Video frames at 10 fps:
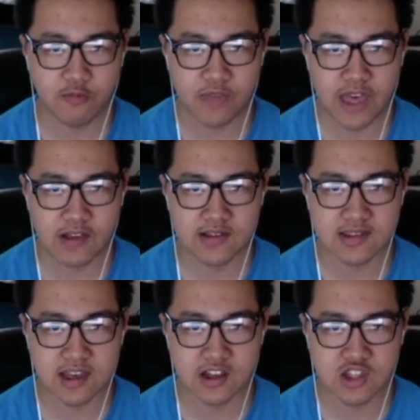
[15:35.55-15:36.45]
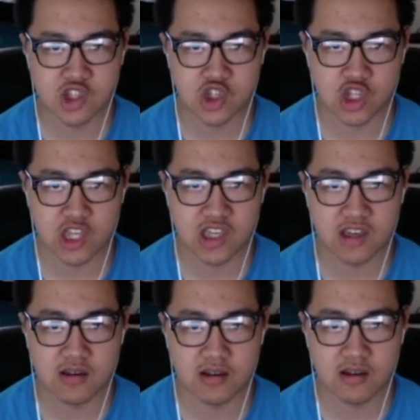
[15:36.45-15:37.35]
meow sucks G,